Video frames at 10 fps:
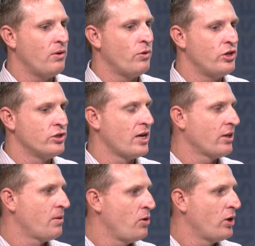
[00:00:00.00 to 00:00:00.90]
aid reaches
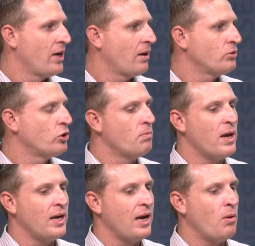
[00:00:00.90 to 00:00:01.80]
out to the community and helps so
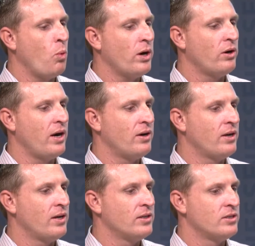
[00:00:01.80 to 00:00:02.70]
many. Uh, what are
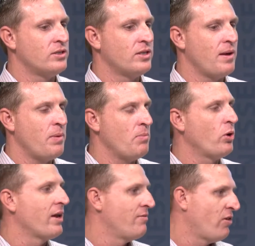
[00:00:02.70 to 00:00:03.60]
areas that
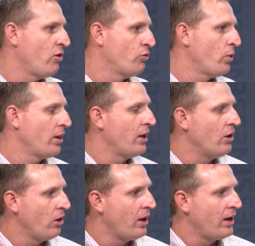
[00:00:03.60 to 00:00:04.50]
people get involved with
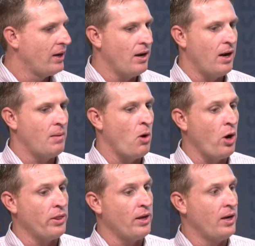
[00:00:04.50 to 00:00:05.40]
legal aid um,
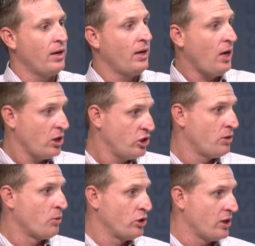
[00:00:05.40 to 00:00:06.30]
on the
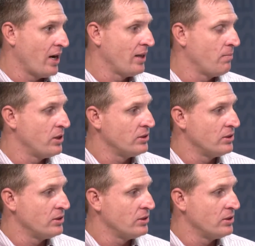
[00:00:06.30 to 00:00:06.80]
customer side of the